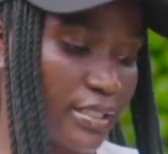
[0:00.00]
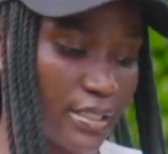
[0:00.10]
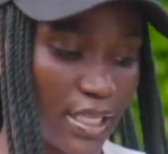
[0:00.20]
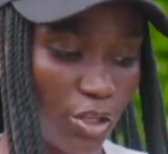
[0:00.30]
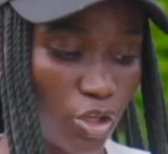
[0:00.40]

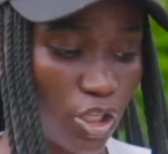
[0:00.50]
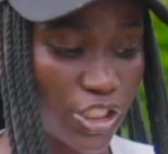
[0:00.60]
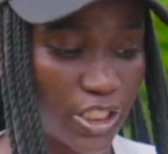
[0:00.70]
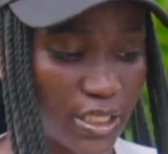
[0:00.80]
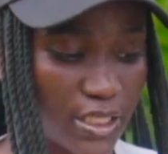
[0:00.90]

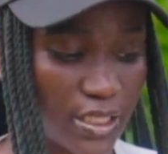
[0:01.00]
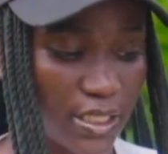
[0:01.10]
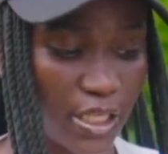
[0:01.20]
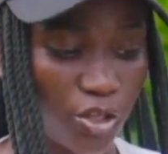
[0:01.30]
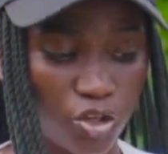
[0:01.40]
Psychologists,
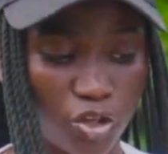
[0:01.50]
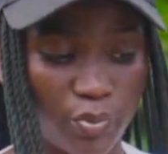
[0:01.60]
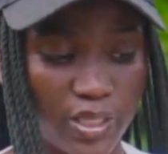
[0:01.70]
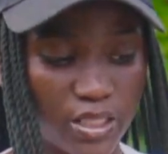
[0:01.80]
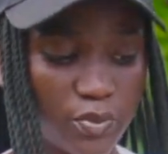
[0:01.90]

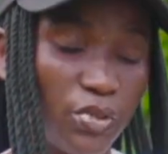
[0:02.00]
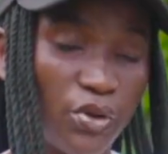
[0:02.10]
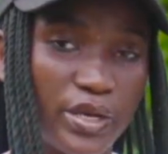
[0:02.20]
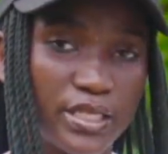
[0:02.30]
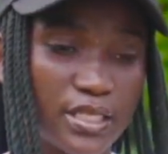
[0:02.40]
economists,
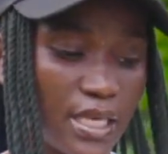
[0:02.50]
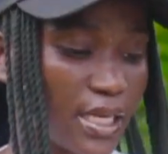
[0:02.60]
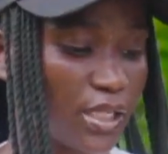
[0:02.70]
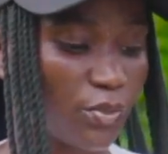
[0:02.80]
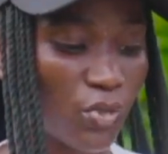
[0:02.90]
poets,
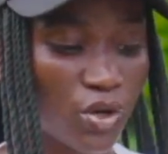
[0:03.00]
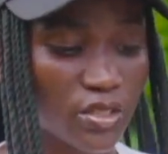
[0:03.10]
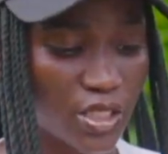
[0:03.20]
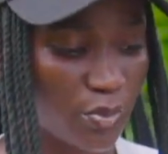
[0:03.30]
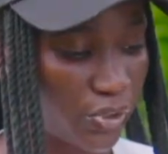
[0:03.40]
and
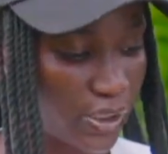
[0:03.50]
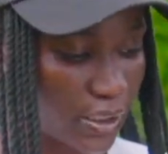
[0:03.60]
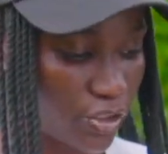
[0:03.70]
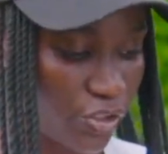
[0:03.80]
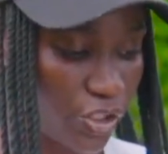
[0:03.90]
most
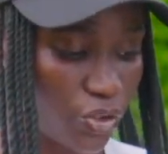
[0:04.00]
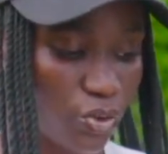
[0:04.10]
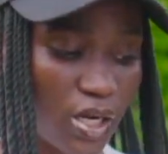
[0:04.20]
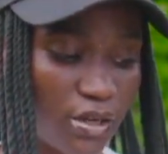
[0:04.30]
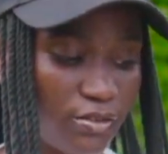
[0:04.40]
importantly,
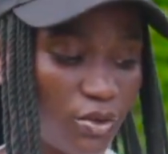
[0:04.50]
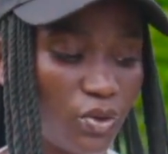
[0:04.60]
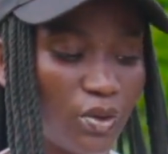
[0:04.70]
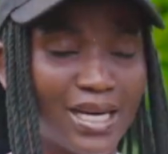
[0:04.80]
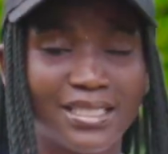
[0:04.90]
you have
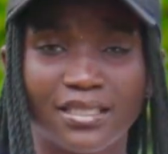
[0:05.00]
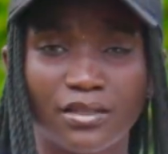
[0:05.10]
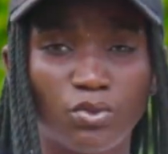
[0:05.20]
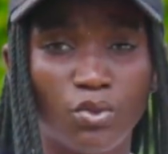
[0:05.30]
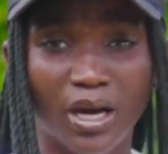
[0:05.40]
long
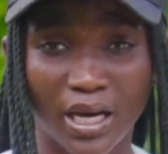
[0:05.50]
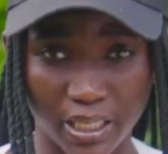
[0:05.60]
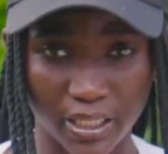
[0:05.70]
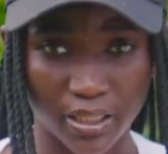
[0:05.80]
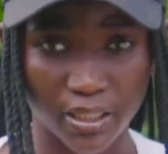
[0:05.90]
asked why.